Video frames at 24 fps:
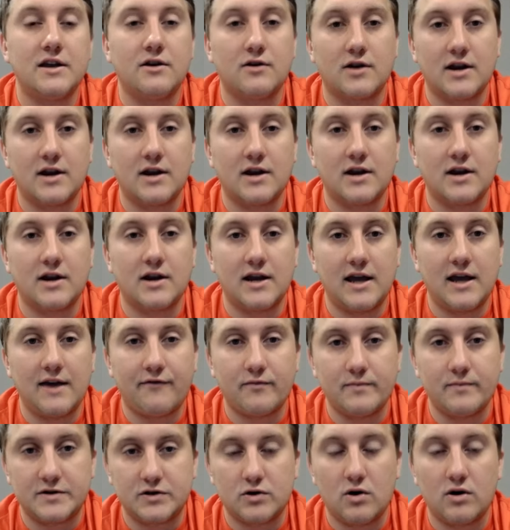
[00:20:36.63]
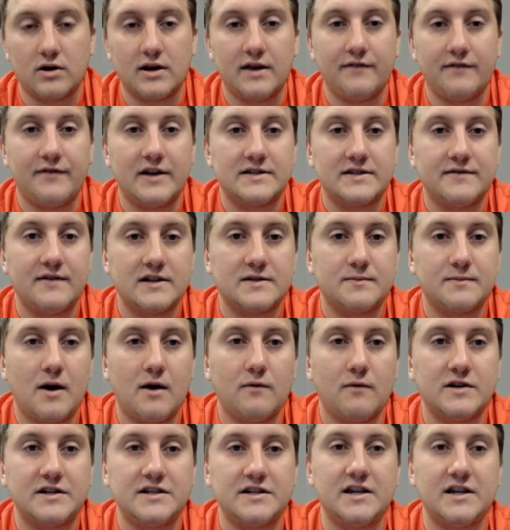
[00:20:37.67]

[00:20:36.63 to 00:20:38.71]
that you're going to get from the strong defensive end spot,